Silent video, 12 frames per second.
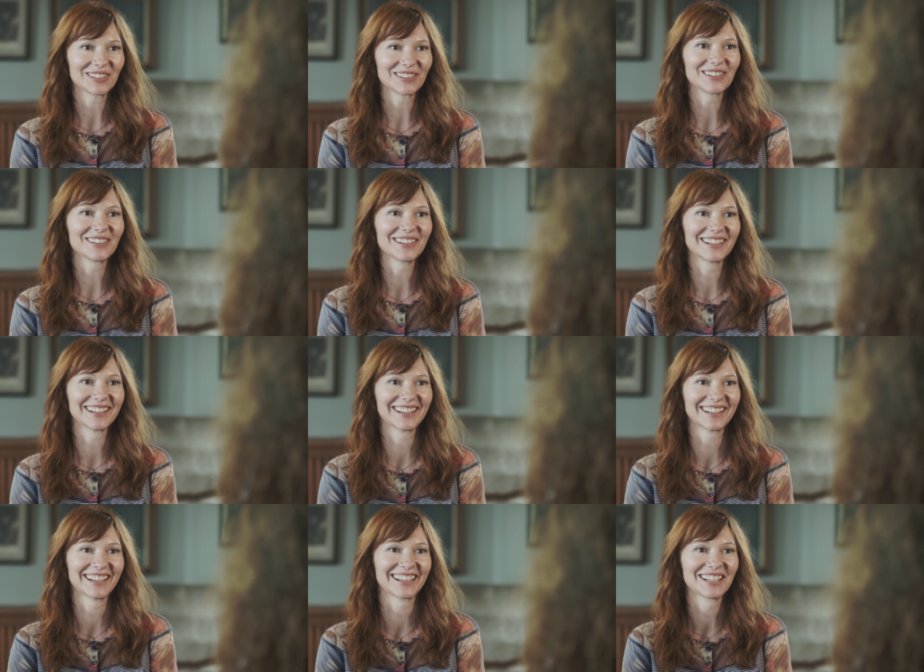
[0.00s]
sweating
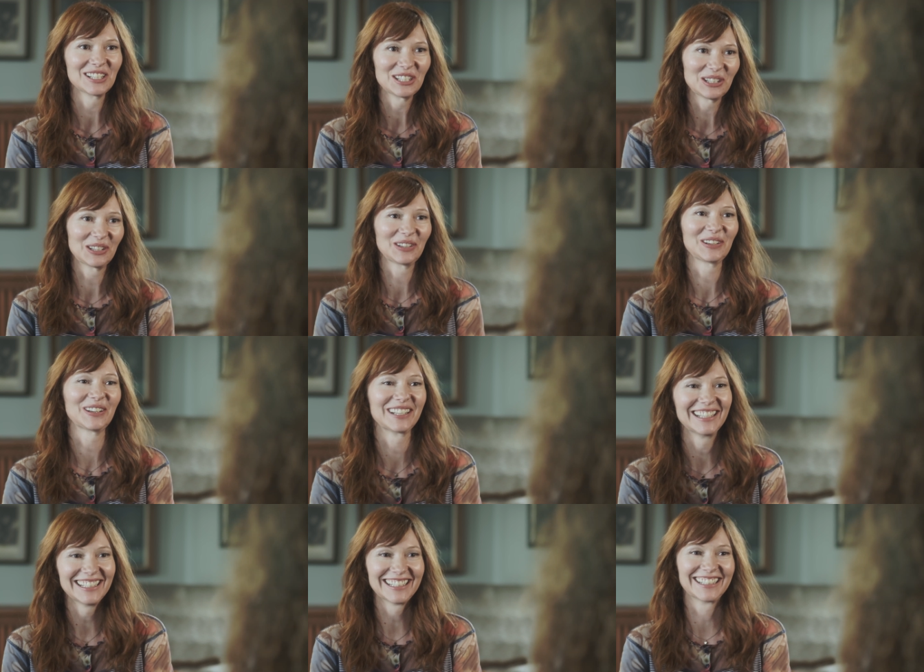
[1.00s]
basically, even if you were
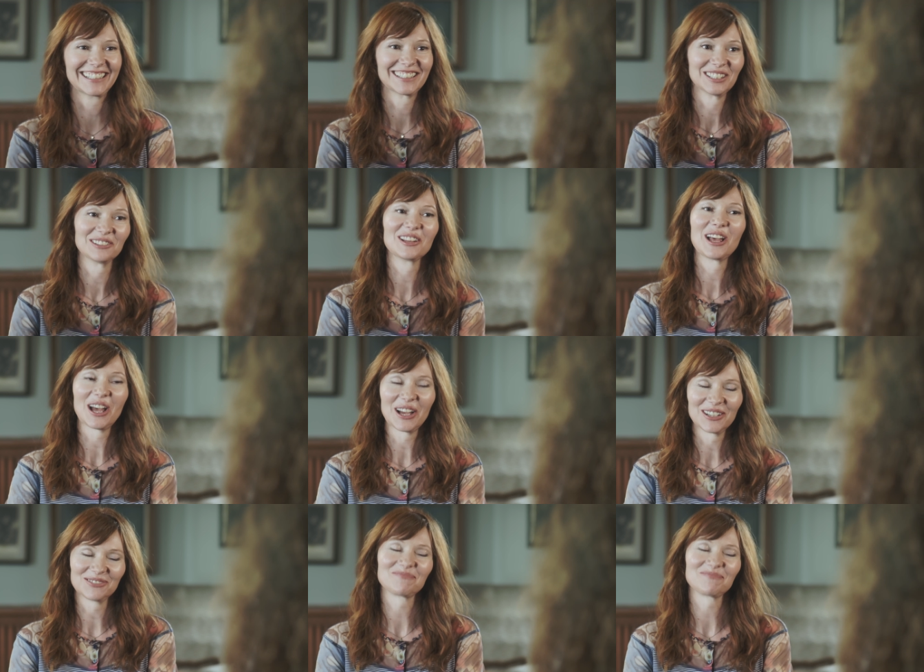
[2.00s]
outside of the lodge,